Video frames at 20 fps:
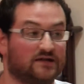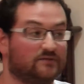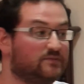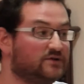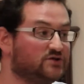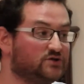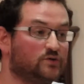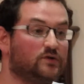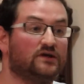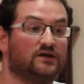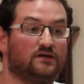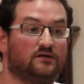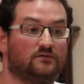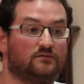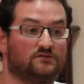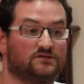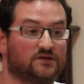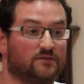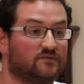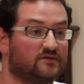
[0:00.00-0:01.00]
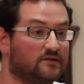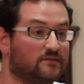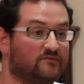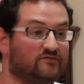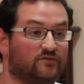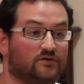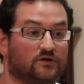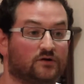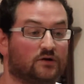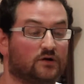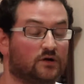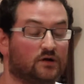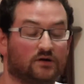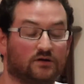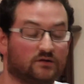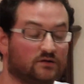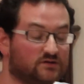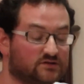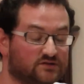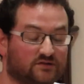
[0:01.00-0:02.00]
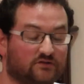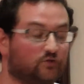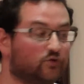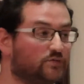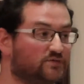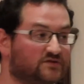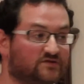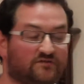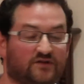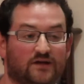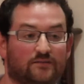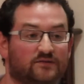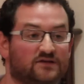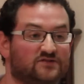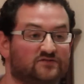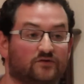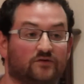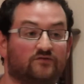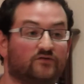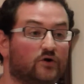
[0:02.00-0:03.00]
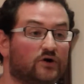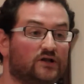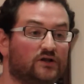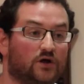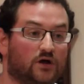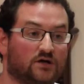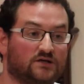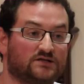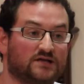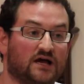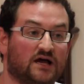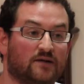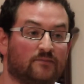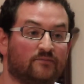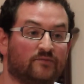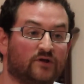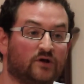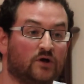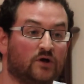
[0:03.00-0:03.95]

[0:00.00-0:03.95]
They've been doing it, some of them for the groups of families for a very long time.